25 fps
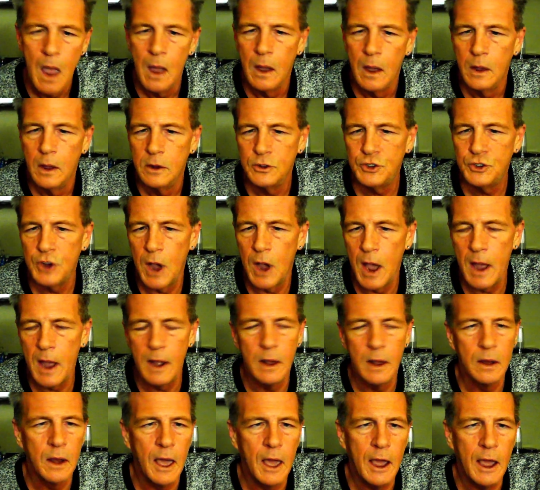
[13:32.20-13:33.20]

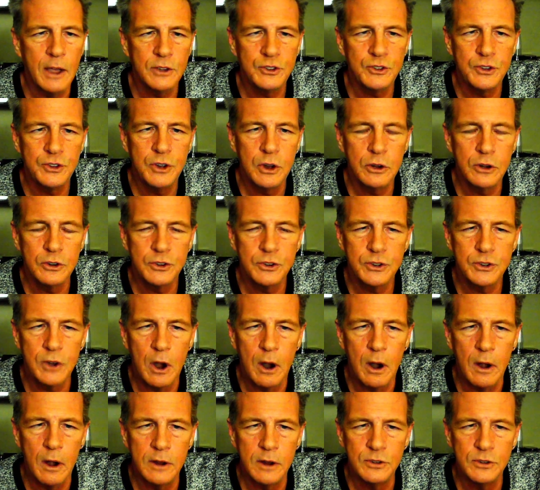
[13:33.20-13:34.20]
China last year
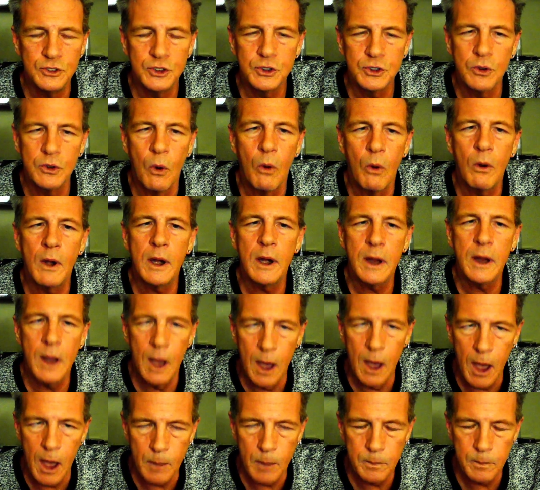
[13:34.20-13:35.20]
started storing
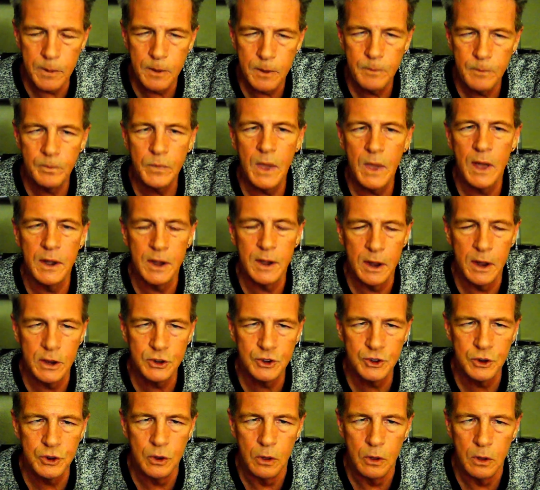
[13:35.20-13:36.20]
up
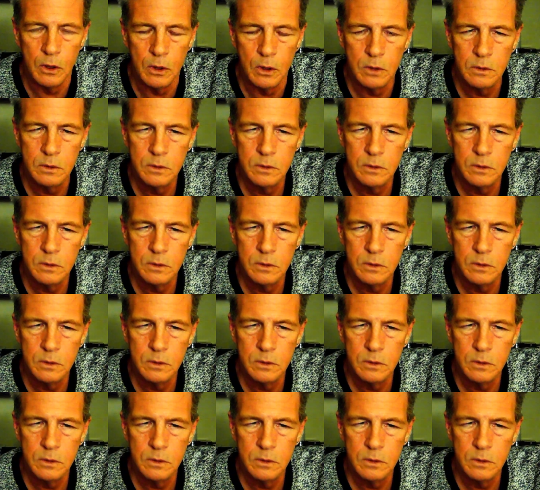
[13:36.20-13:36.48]
additional